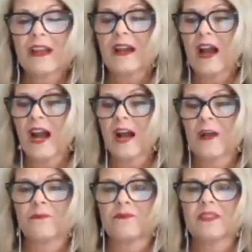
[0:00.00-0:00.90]

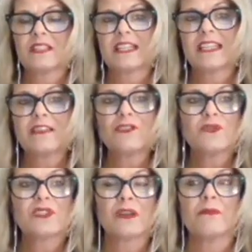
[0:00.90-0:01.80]
to give you
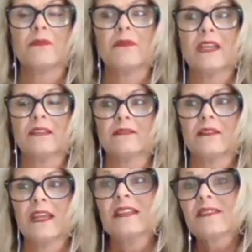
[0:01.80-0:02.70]
some
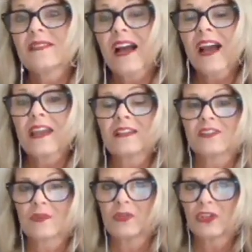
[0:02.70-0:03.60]
insight and
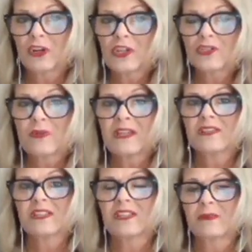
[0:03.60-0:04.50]
some encouragement
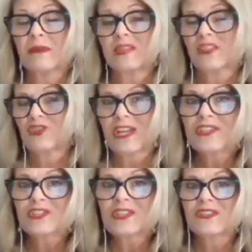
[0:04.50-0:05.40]
and some
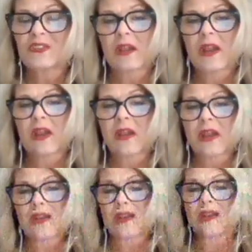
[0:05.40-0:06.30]
suggestions on how to
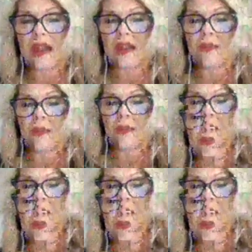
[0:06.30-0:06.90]
be successful